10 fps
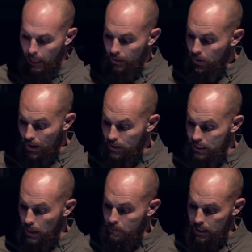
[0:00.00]
If you haven't
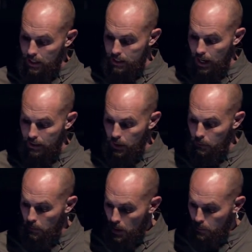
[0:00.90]
stepped into
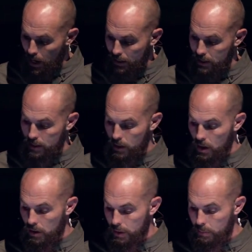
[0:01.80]
tithing practice at
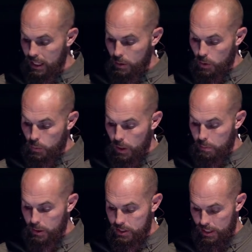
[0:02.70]
all, then begin with
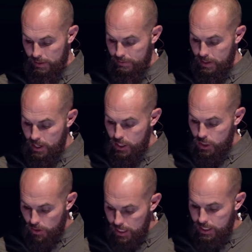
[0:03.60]
1%.
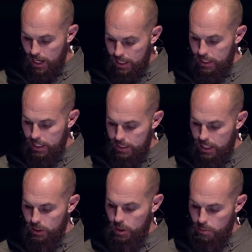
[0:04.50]
Trust God to
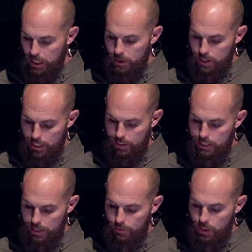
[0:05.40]
continue to meet your needs
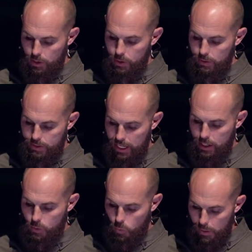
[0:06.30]
even though you have
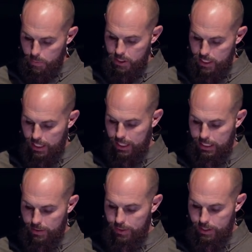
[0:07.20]
taken 1% and
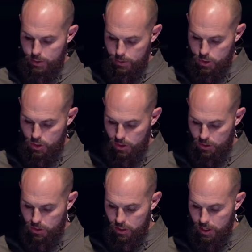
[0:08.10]
given it to His
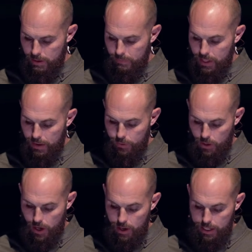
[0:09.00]
church. If
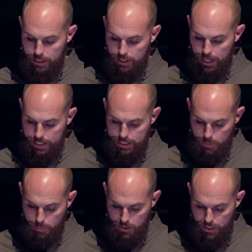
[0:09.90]
you're already at
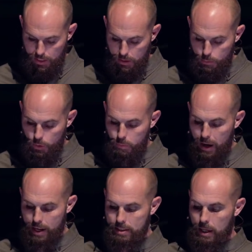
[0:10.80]
10%, then move
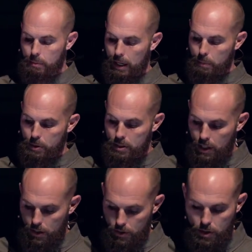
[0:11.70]
past that by a
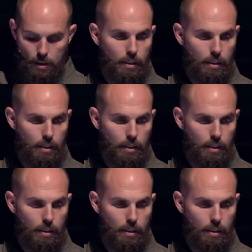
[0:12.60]
percentage.